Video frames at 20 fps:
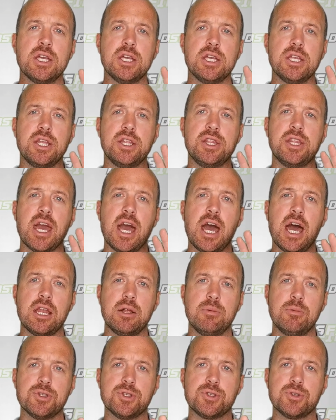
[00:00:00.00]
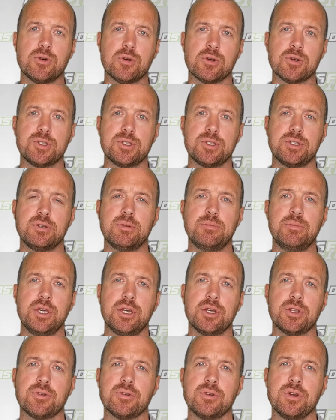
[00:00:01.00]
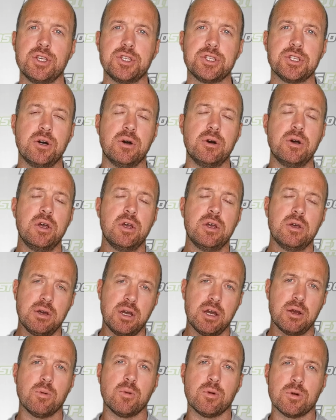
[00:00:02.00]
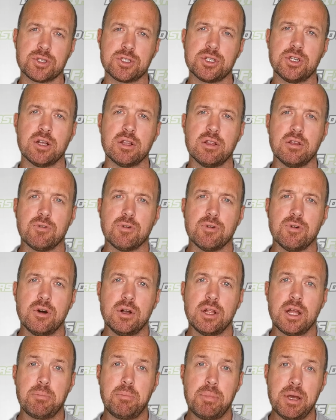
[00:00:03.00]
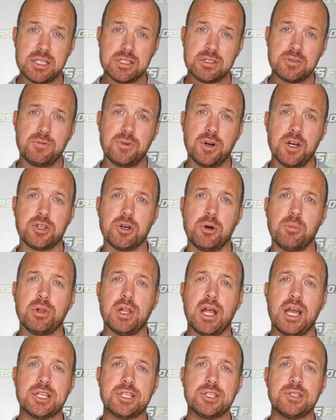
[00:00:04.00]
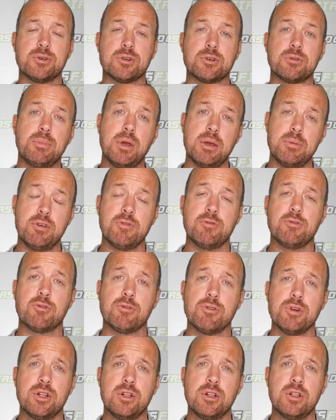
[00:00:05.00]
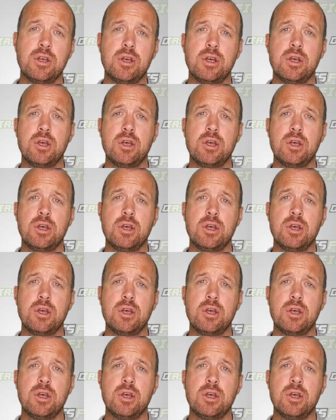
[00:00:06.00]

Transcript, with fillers: You need the animal sourced omega 3, so at worst cod liver oil, at best phytoplankton, or maybe even krill.